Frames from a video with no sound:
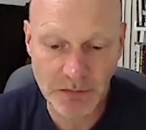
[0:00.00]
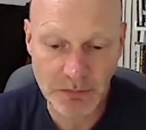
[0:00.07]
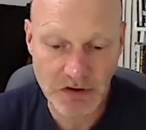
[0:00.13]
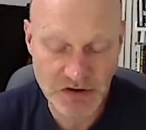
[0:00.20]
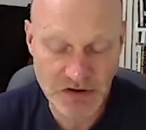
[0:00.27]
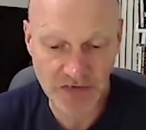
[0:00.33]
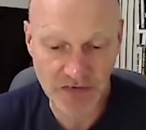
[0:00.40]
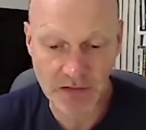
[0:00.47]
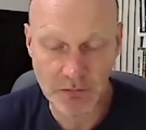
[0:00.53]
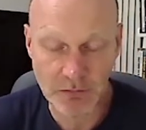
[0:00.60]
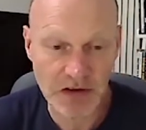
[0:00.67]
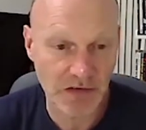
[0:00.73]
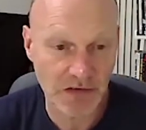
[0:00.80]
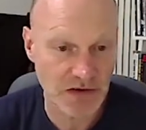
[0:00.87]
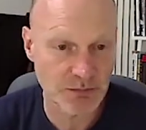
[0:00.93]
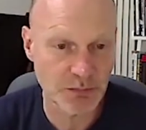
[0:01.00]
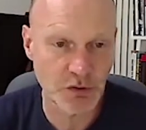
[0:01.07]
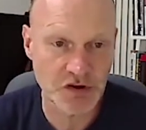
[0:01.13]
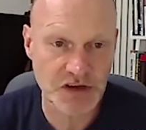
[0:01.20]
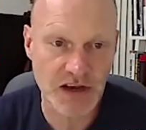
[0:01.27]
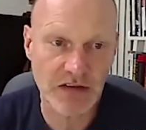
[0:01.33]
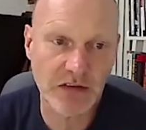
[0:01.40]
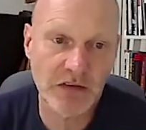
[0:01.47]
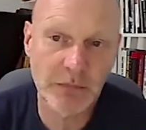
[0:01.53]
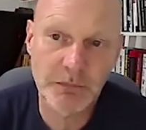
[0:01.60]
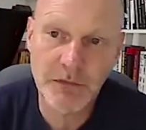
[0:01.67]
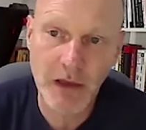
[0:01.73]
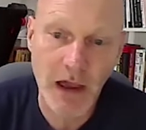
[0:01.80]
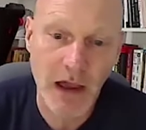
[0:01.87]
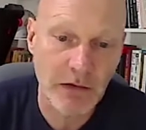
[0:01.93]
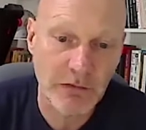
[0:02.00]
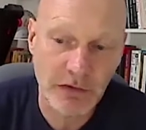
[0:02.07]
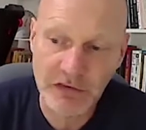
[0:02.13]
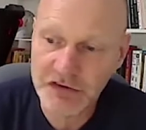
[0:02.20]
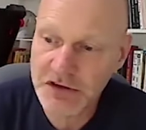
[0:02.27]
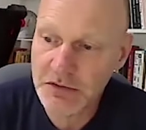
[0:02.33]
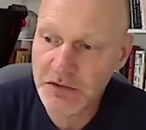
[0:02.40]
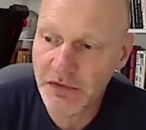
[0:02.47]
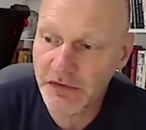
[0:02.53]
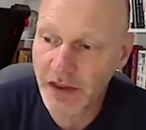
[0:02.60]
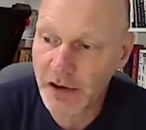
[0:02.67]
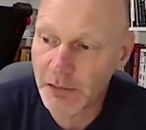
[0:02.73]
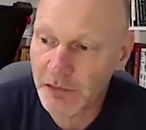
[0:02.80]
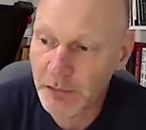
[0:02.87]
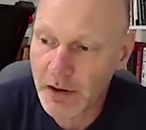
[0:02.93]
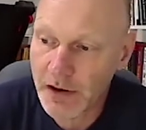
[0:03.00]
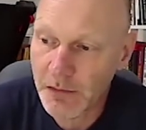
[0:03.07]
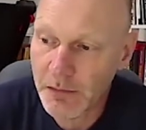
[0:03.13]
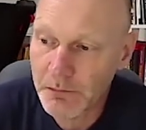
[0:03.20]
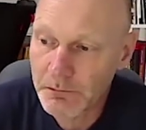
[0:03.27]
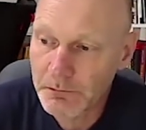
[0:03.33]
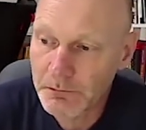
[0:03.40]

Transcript: interesting research projects for students there as well.